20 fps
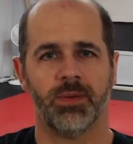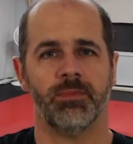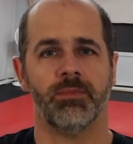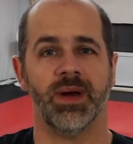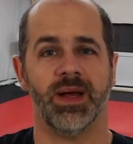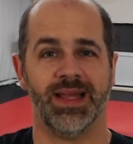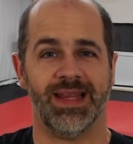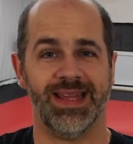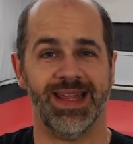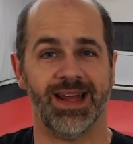
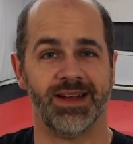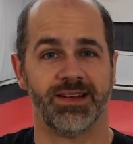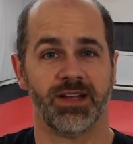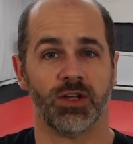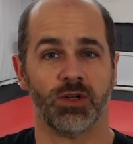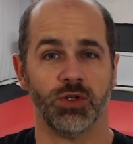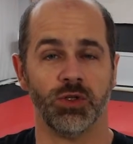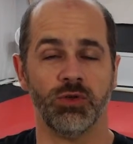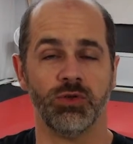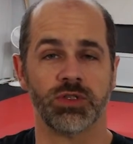but yet
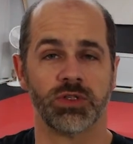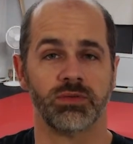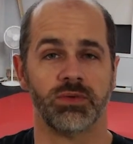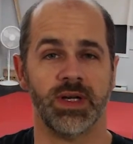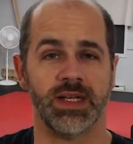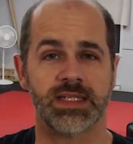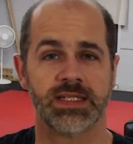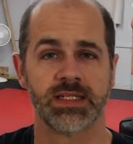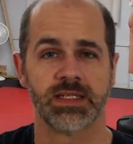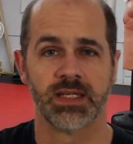loose
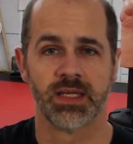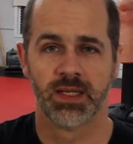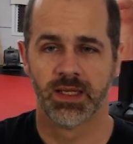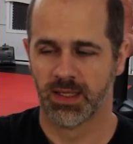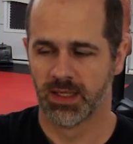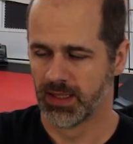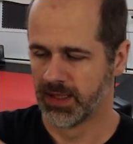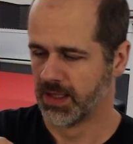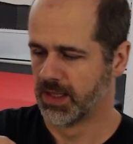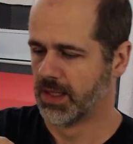wrist
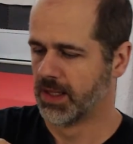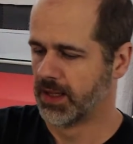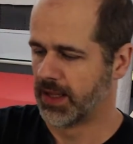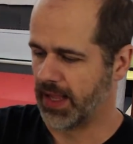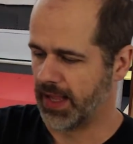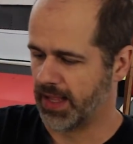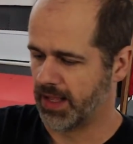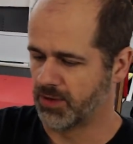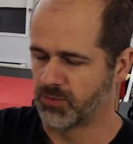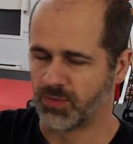
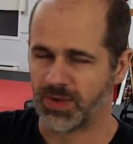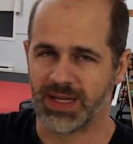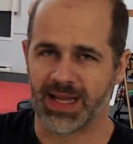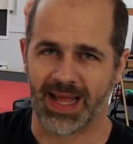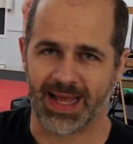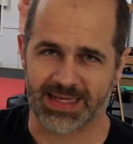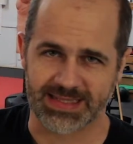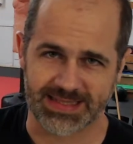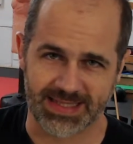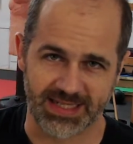and
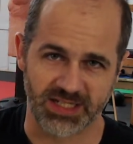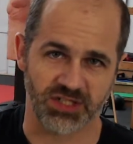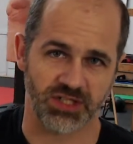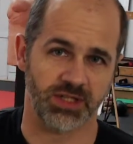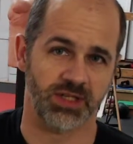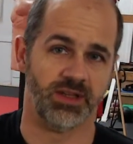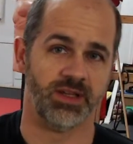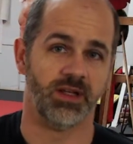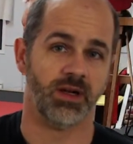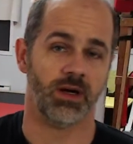relaxation
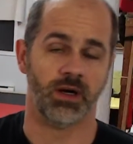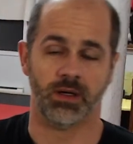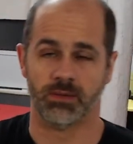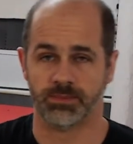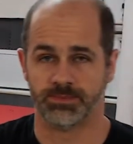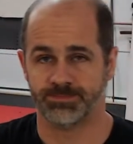in the arm.